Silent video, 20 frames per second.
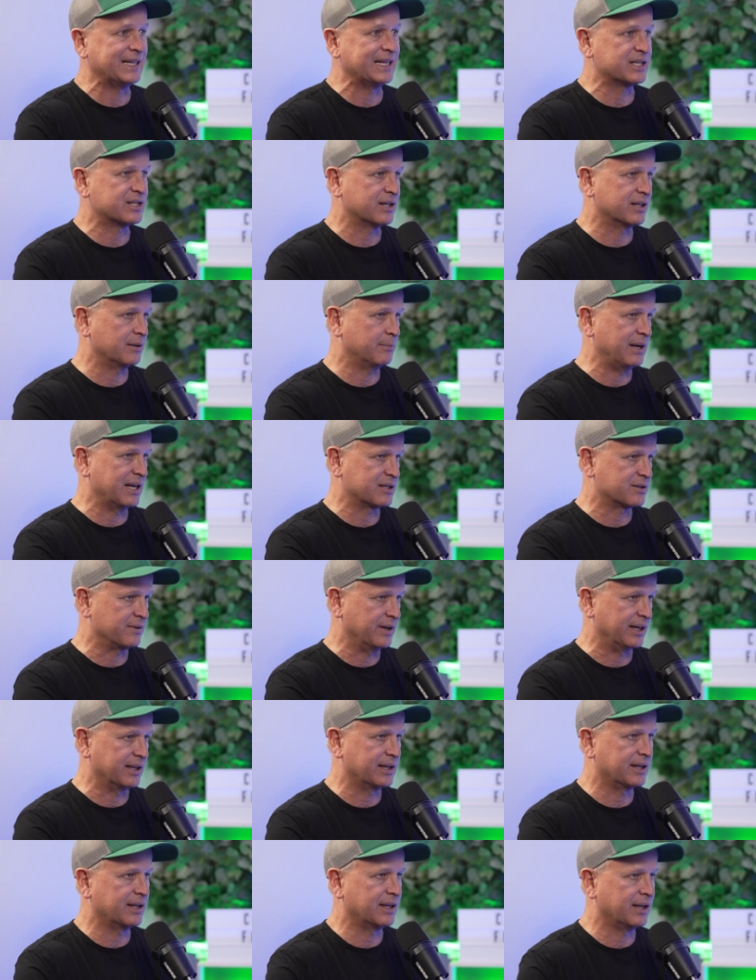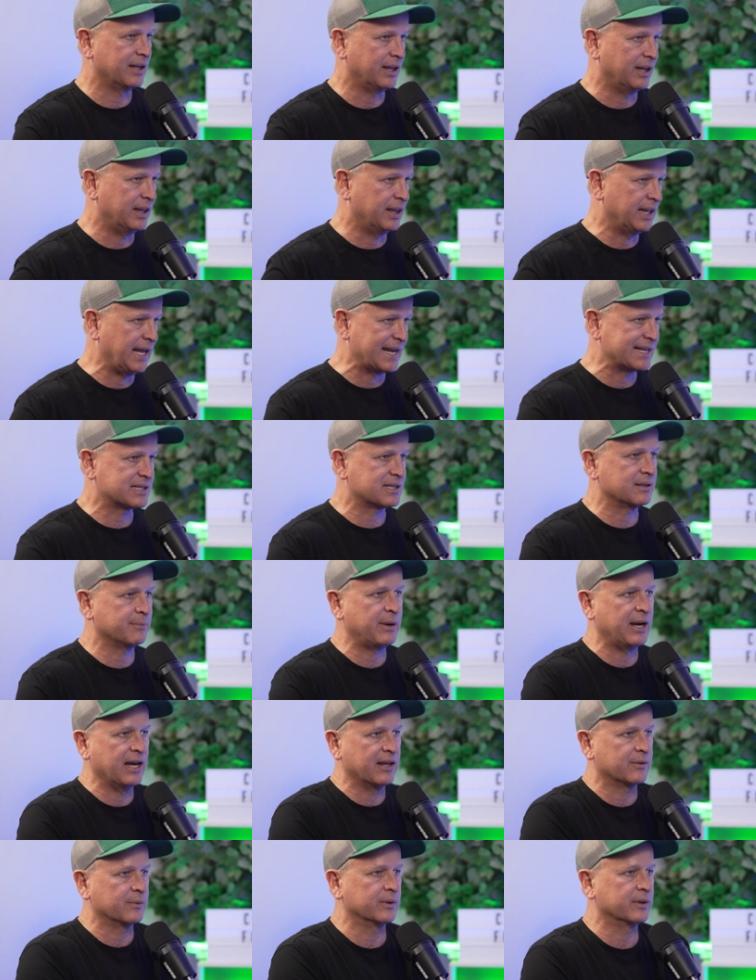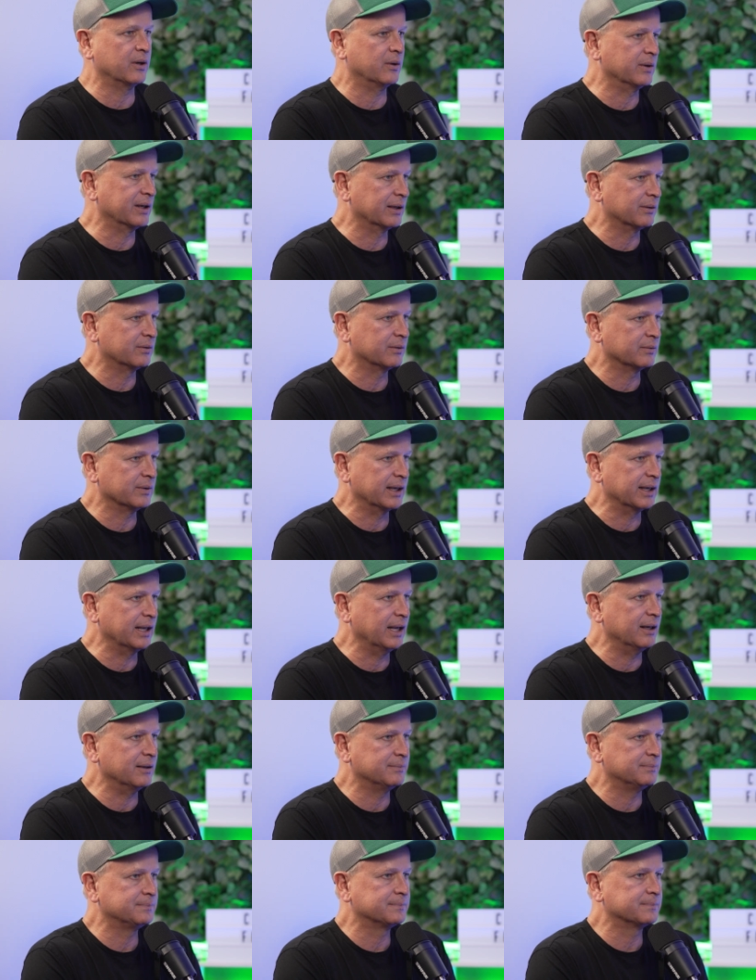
get you the best rate? That's the path we're going right now.